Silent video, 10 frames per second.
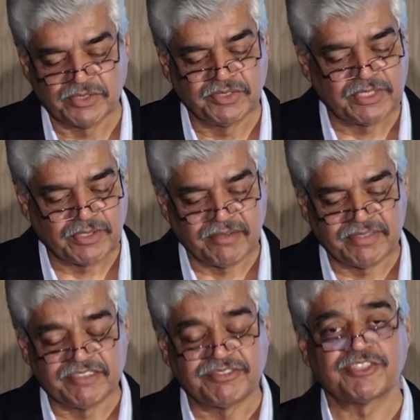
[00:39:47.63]
You need to have
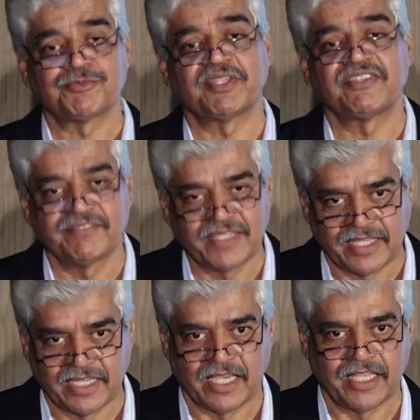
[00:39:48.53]
elephant specific
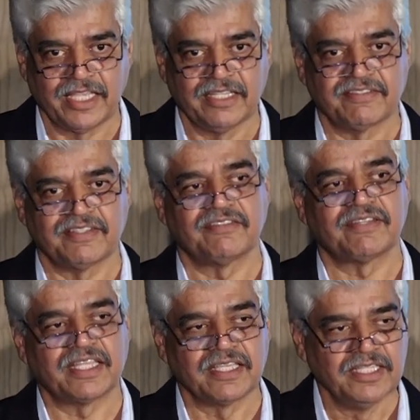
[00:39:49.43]
EIA in the sense
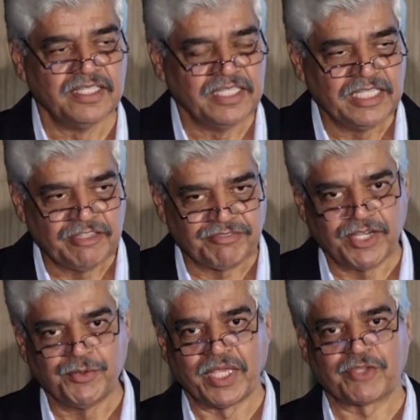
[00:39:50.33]
like if I
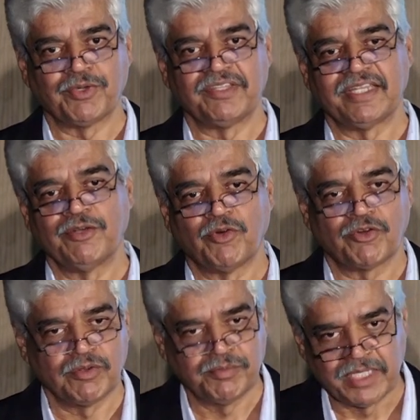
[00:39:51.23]
do X, Y, Z,
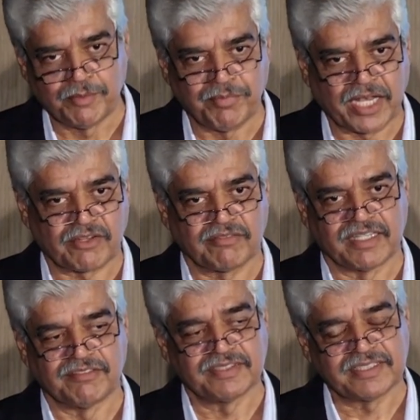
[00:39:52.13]
what will be the impact of
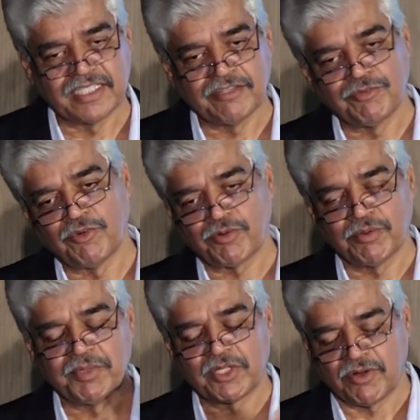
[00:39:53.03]
elephants and therefore what
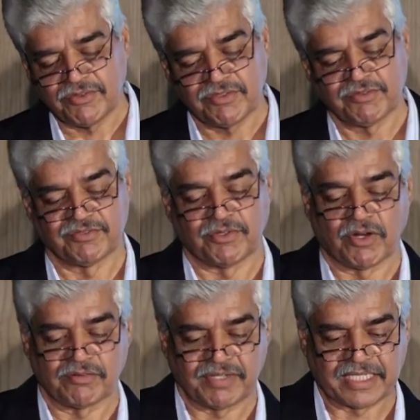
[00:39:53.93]
will be the consequence for
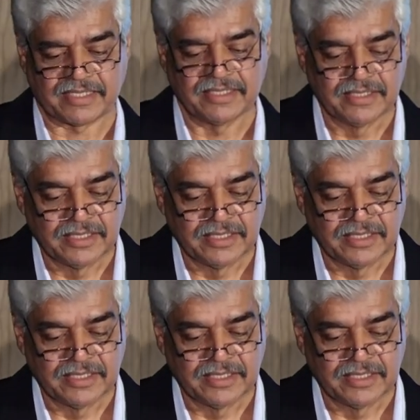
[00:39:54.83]
conflict.